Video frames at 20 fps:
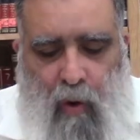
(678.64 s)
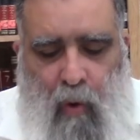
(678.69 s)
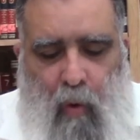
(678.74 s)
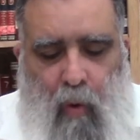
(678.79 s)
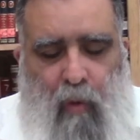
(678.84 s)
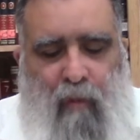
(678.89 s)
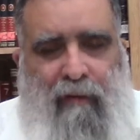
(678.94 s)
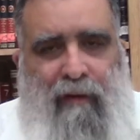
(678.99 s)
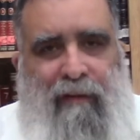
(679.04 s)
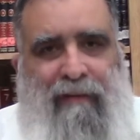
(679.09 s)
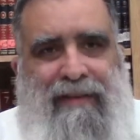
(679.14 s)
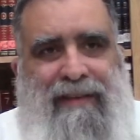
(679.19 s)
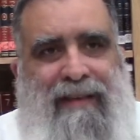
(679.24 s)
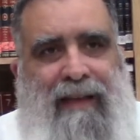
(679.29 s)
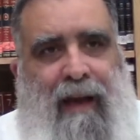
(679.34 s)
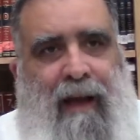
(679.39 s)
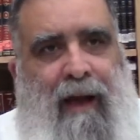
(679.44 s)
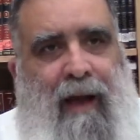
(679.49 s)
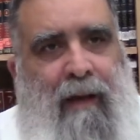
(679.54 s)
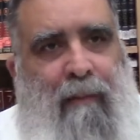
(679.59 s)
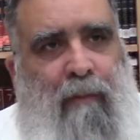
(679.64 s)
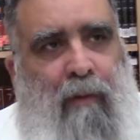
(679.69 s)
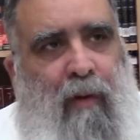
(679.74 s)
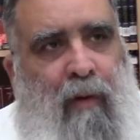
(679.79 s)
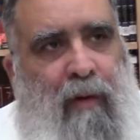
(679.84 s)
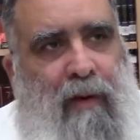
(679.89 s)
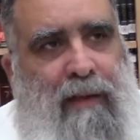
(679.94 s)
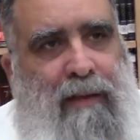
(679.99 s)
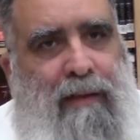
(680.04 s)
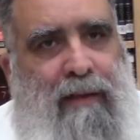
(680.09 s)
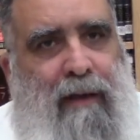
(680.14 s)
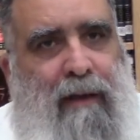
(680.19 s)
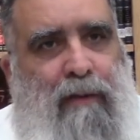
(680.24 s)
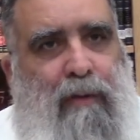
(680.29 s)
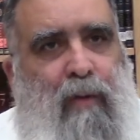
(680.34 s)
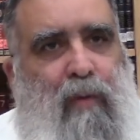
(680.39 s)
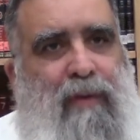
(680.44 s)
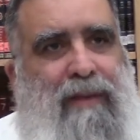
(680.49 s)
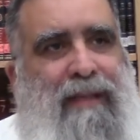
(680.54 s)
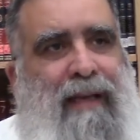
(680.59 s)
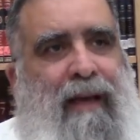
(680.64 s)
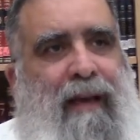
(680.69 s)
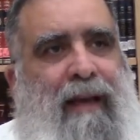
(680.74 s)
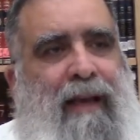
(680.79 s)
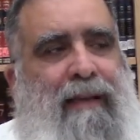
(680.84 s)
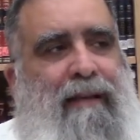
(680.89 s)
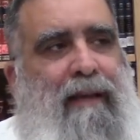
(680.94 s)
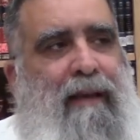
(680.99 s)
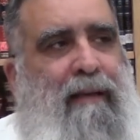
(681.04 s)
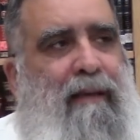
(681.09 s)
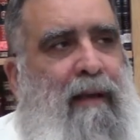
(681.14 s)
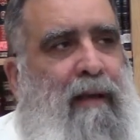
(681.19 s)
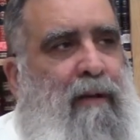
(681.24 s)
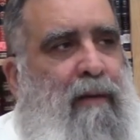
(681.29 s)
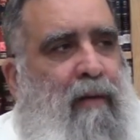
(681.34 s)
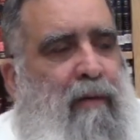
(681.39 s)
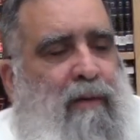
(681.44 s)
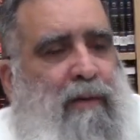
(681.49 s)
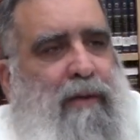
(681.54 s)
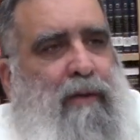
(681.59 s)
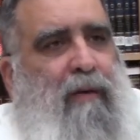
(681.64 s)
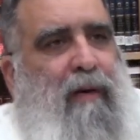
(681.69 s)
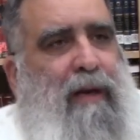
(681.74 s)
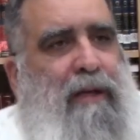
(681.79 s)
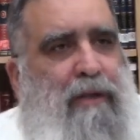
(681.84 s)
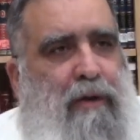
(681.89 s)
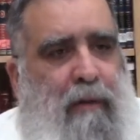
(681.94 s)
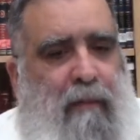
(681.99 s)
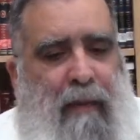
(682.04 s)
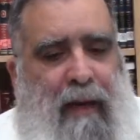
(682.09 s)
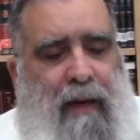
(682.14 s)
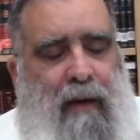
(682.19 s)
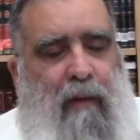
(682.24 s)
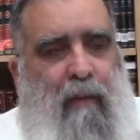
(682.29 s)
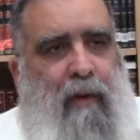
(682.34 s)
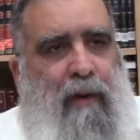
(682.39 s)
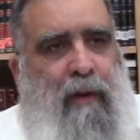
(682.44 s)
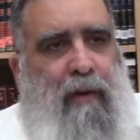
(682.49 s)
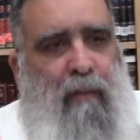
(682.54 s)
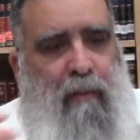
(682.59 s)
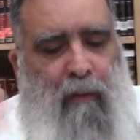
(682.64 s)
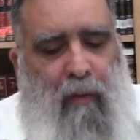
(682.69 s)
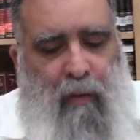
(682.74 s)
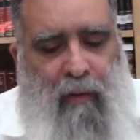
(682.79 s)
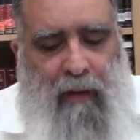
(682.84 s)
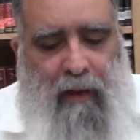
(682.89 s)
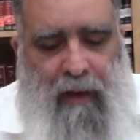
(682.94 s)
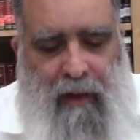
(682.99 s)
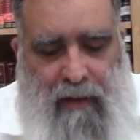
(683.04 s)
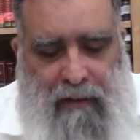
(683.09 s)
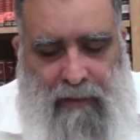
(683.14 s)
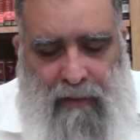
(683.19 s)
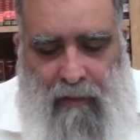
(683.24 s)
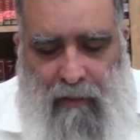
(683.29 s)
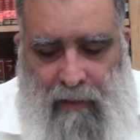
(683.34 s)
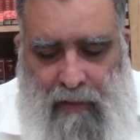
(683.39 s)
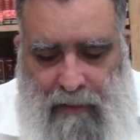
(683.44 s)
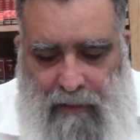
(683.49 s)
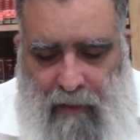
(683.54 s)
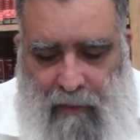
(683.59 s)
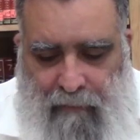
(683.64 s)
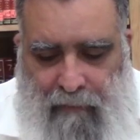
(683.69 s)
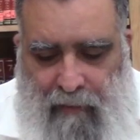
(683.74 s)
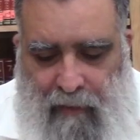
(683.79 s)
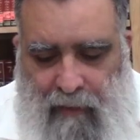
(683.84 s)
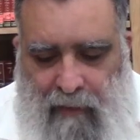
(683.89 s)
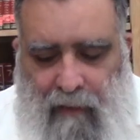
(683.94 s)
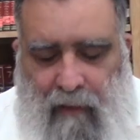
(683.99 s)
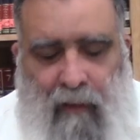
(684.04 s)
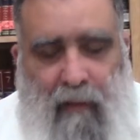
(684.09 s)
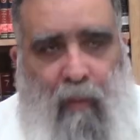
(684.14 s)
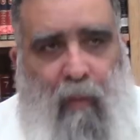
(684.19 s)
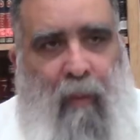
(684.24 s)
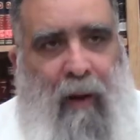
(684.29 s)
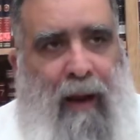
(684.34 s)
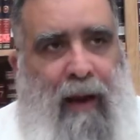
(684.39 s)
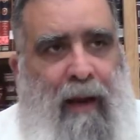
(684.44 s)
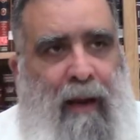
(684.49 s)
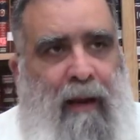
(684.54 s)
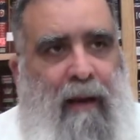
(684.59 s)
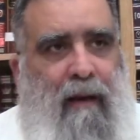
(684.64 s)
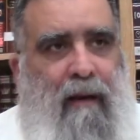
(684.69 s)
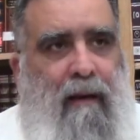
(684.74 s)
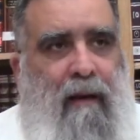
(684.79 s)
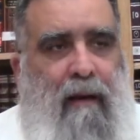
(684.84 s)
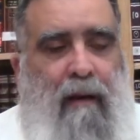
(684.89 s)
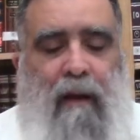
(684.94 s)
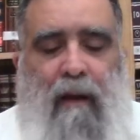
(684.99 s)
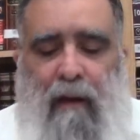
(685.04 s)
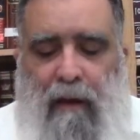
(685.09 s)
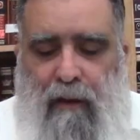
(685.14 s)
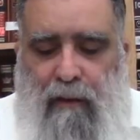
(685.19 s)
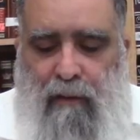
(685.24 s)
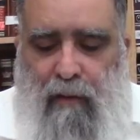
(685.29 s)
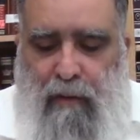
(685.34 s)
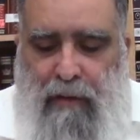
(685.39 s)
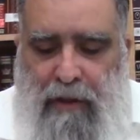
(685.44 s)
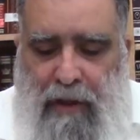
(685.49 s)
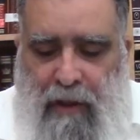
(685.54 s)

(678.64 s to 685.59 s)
Uvivsaram lo yisretu saretet, and don't scratch your body when you're mourning and so on and so forth. Why? They're going